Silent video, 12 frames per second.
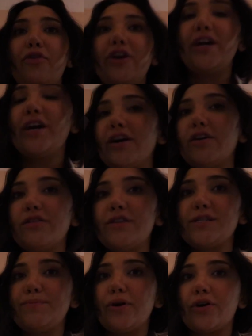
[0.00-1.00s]
I'm reading
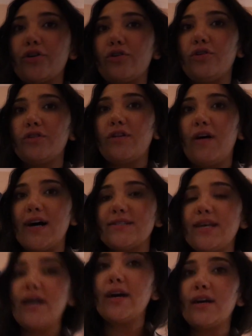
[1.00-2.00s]
this book, Cult
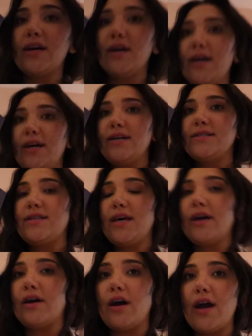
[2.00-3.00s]
Classic. It's
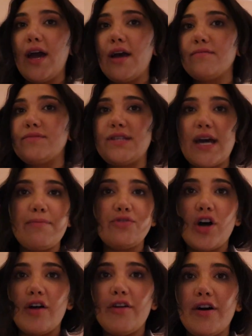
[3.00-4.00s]
like same
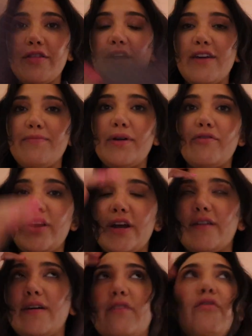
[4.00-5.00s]
genre that I've been
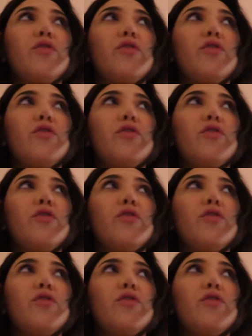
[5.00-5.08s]
reading, like